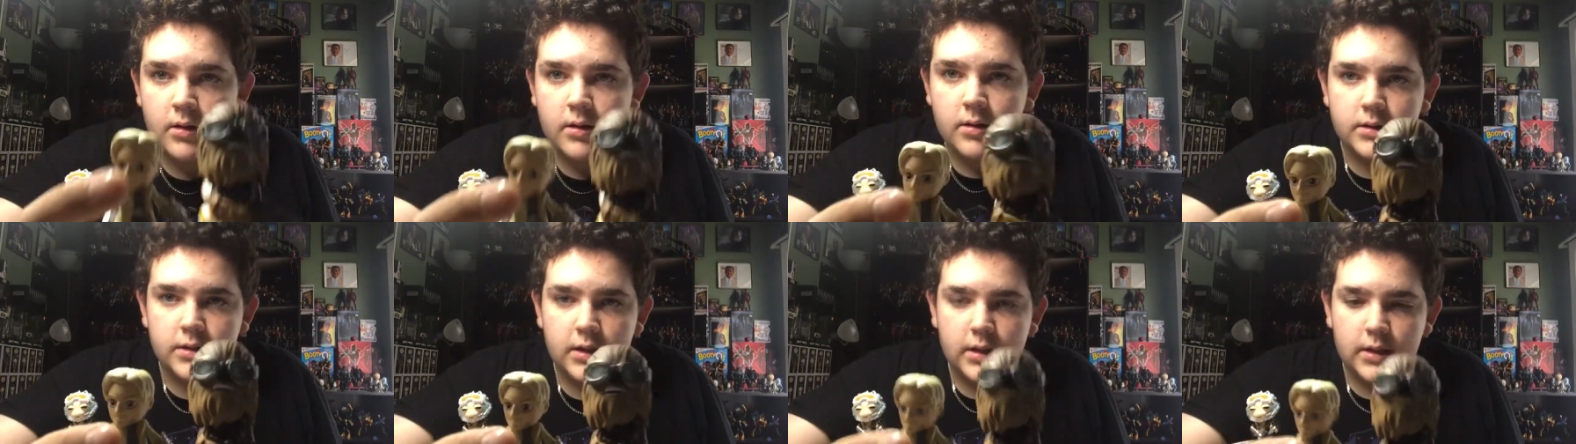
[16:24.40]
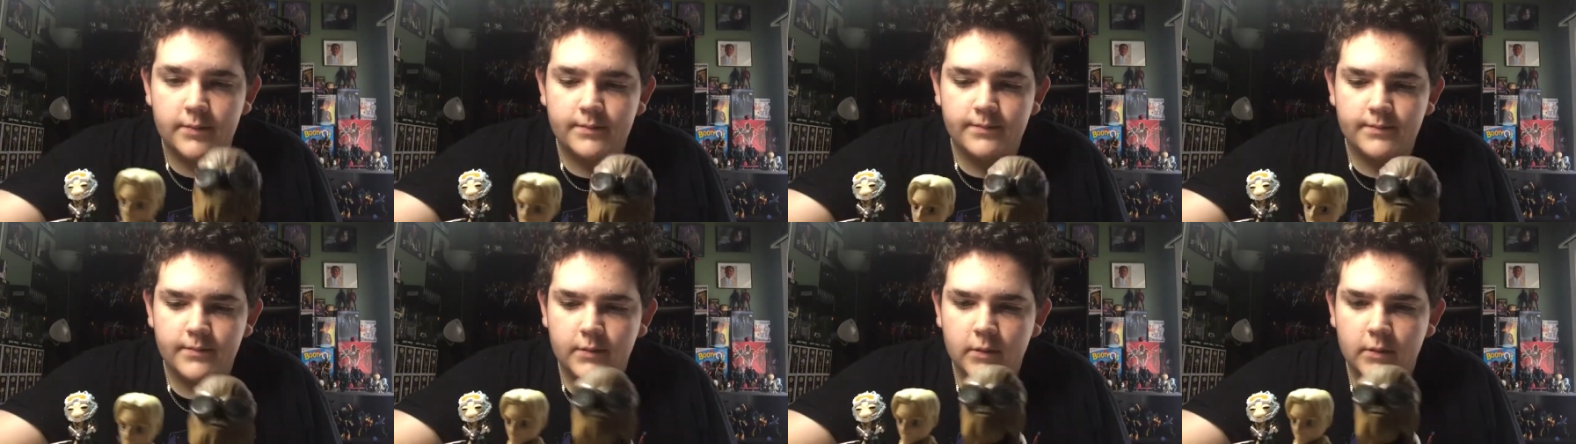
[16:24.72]
So
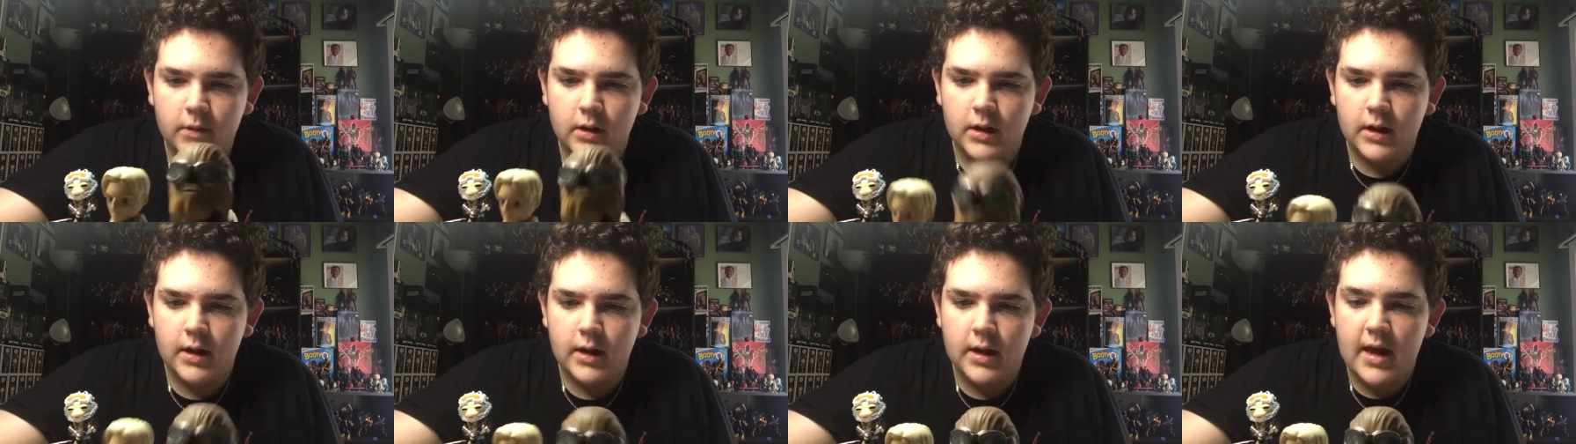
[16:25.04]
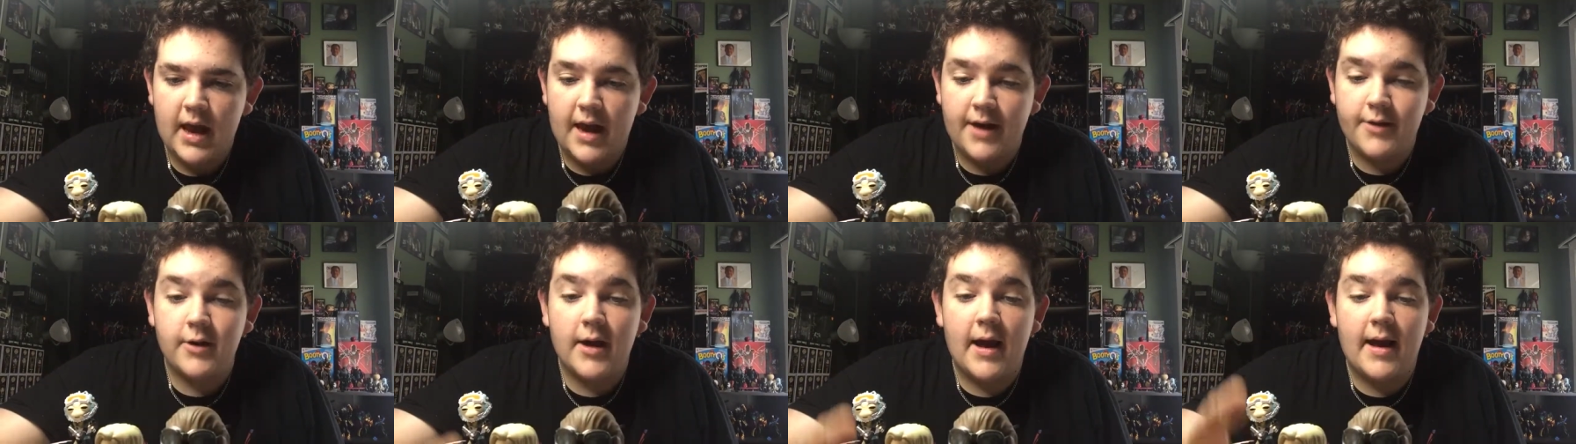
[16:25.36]

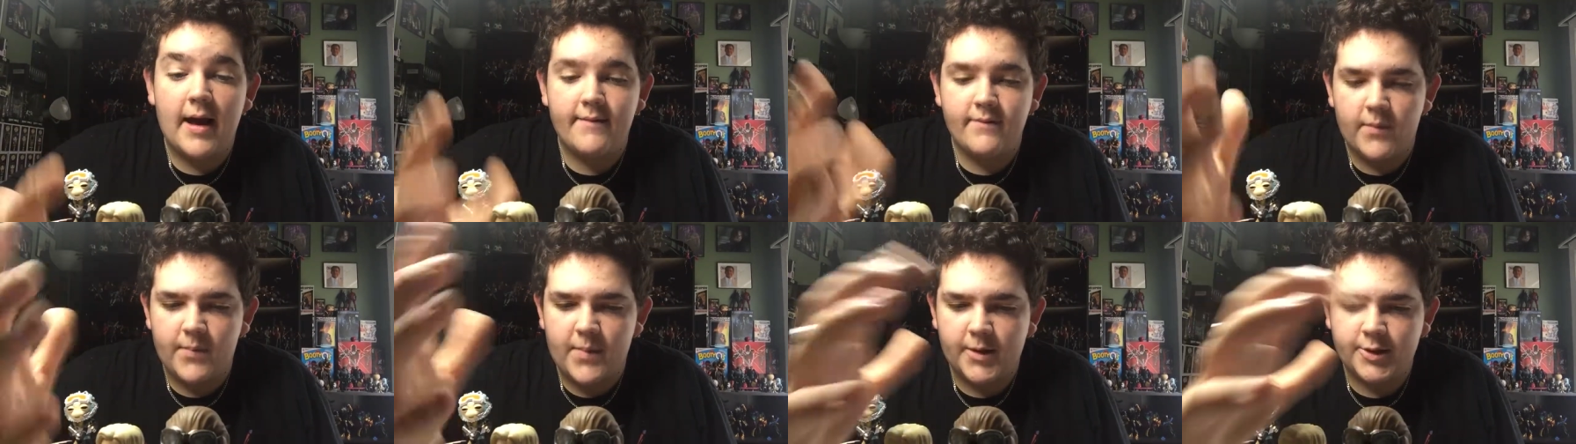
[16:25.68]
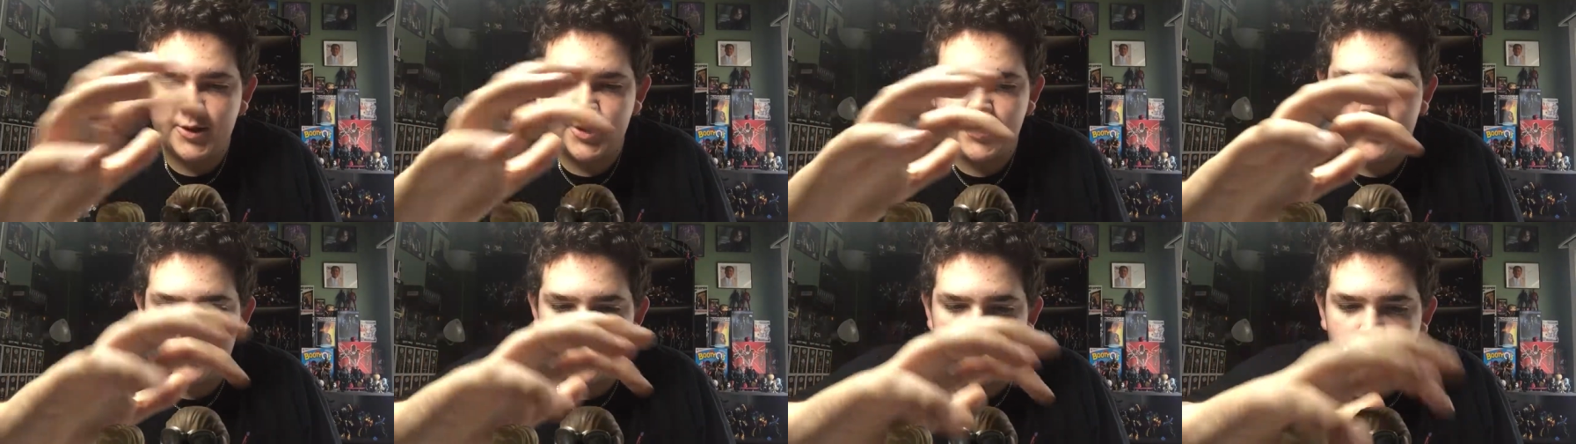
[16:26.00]
I do have a
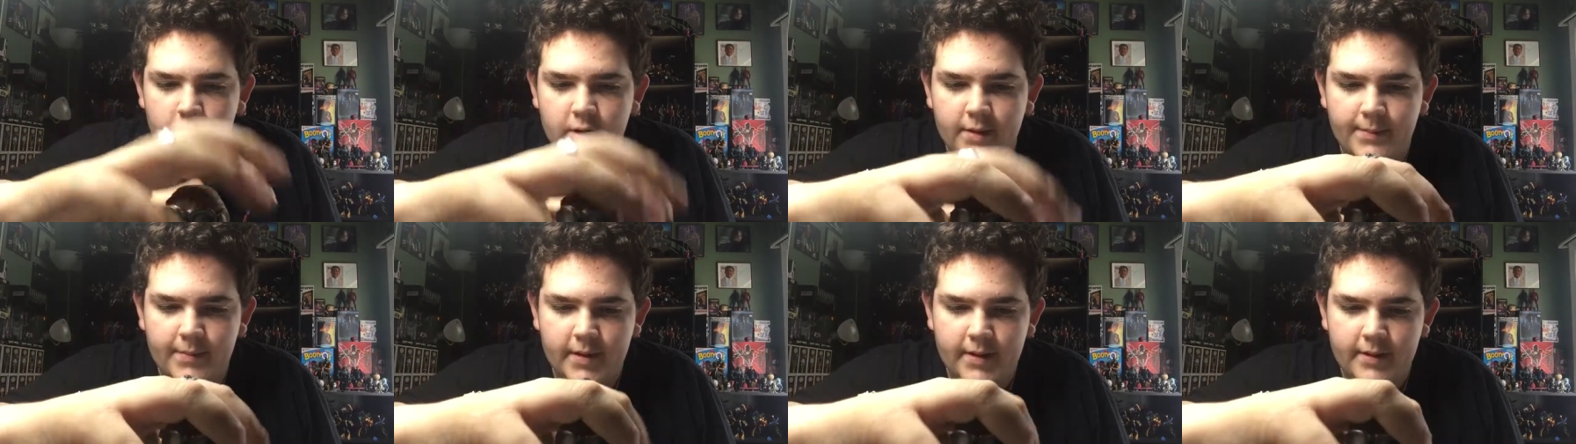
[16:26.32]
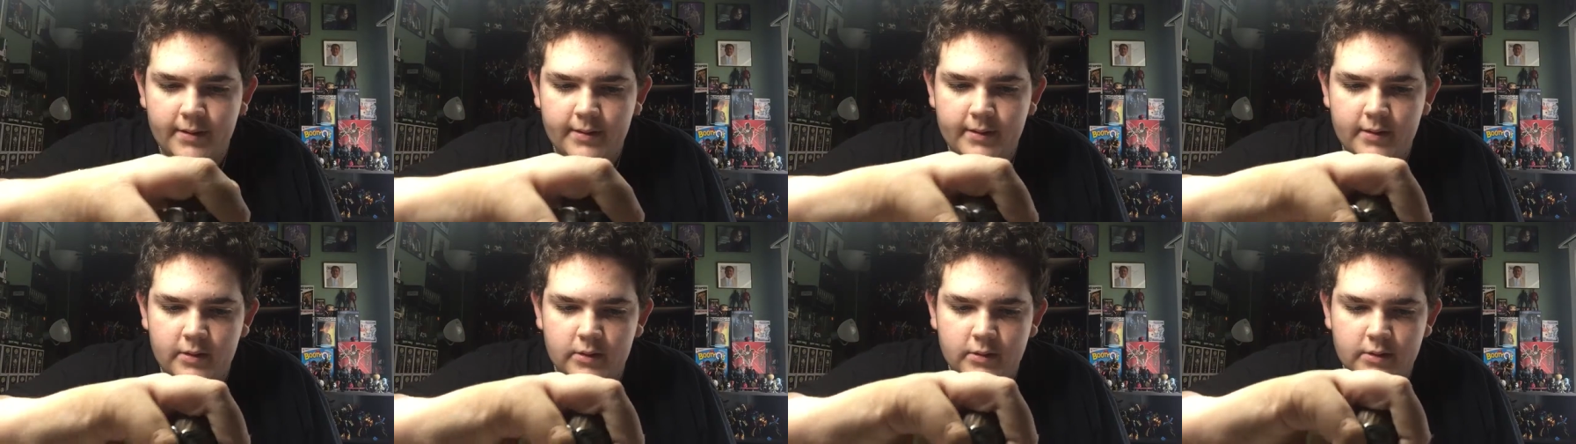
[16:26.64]
bunch more,
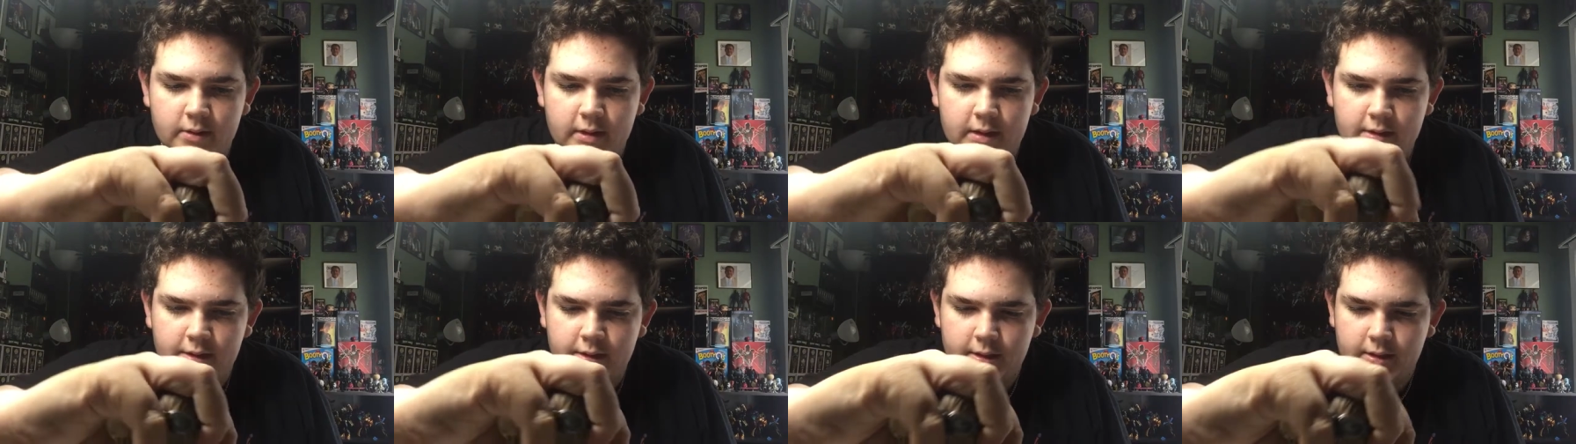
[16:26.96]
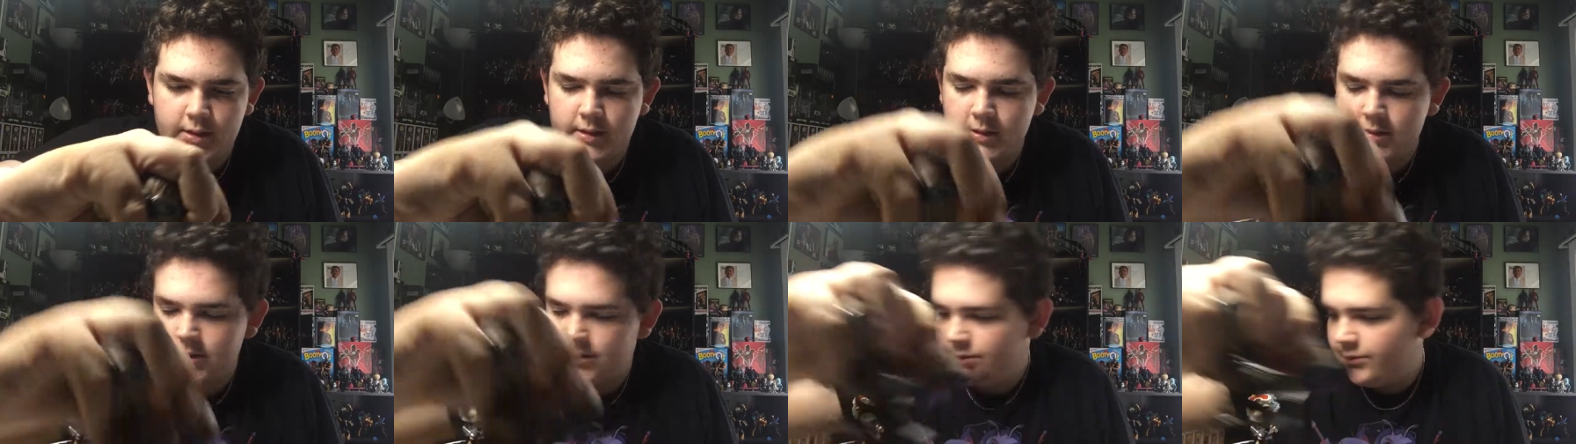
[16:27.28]
but those are
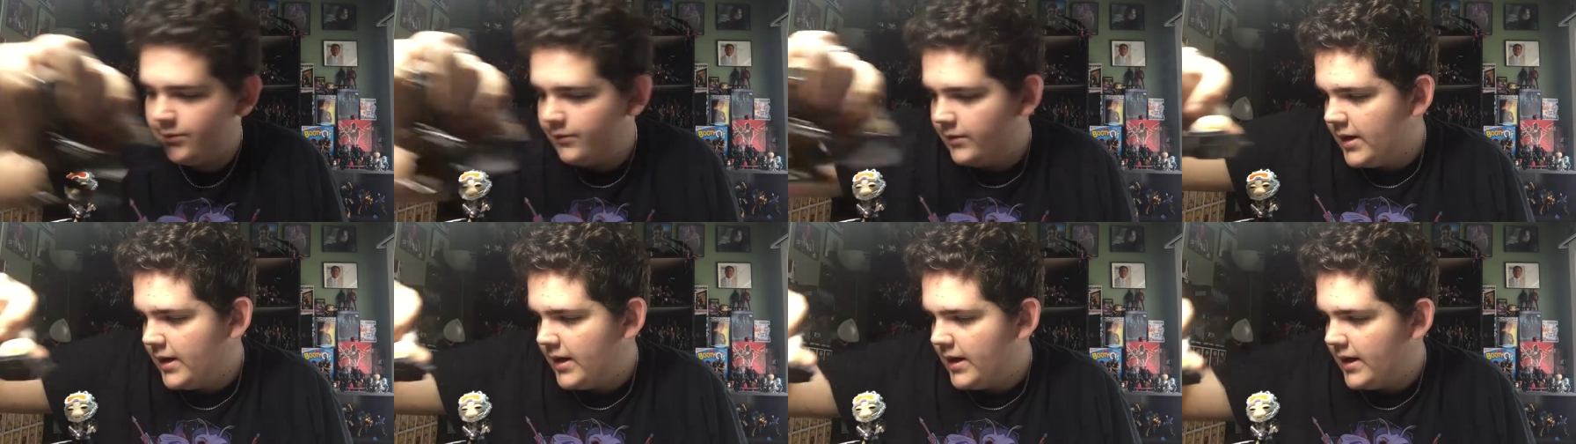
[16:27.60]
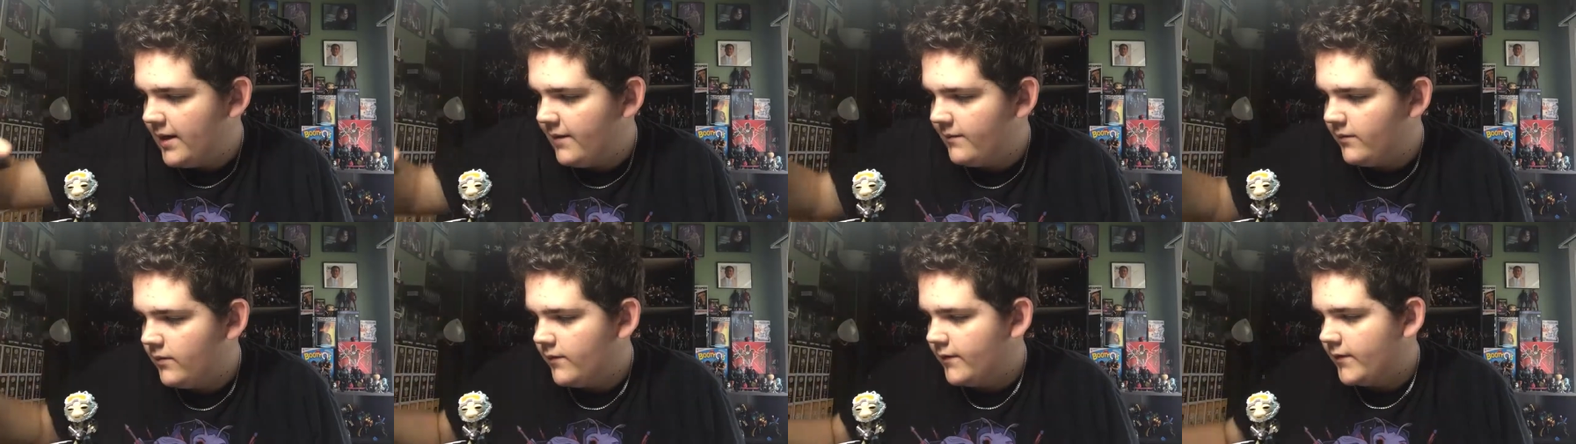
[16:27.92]
just three I
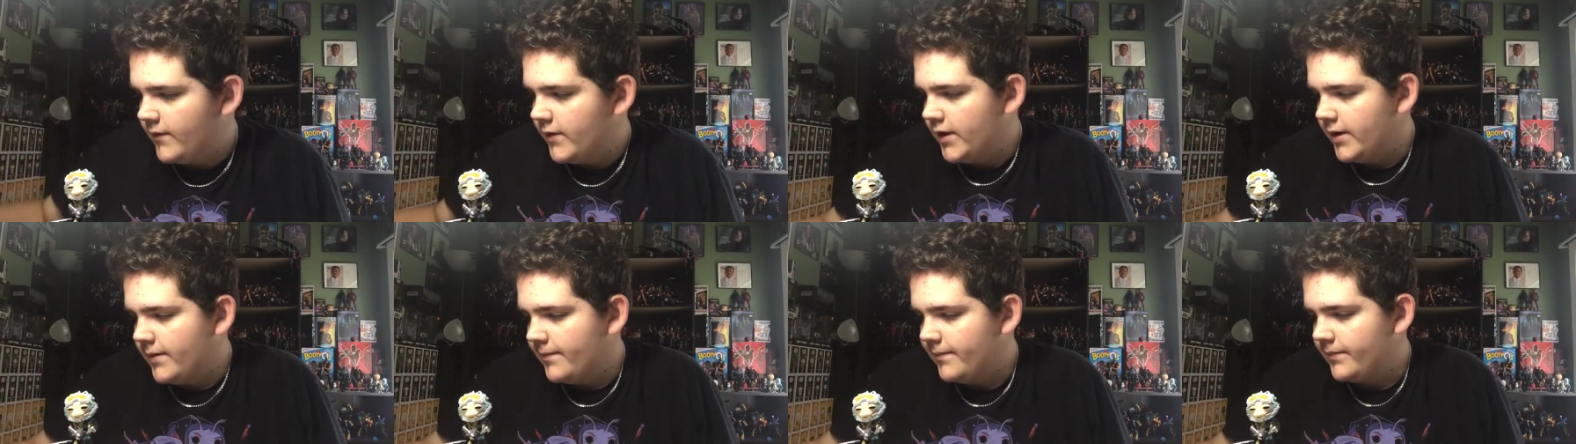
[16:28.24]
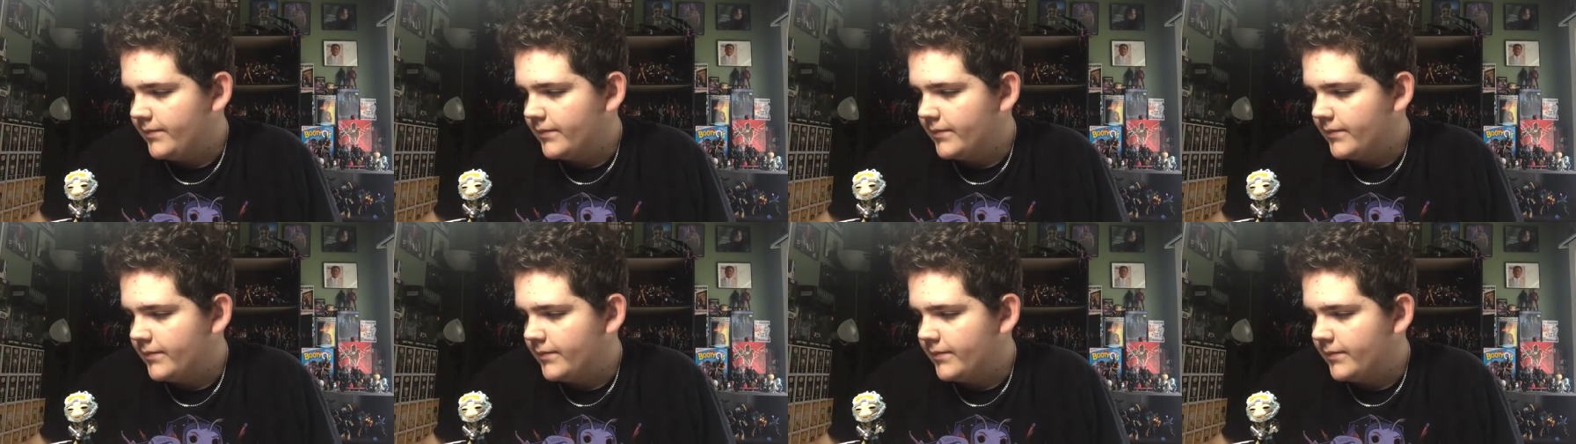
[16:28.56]
have over here.